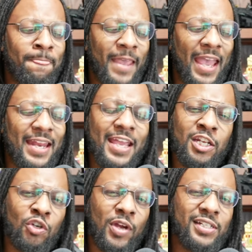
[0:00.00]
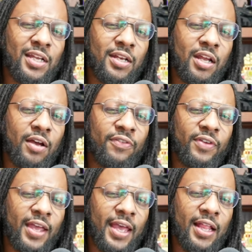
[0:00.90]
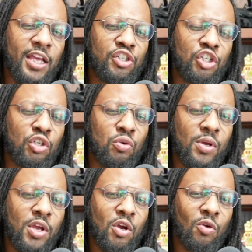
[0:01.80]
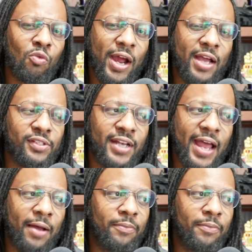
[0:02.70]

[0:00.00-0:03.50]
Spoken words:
and interesting enough, LSU rounds it out.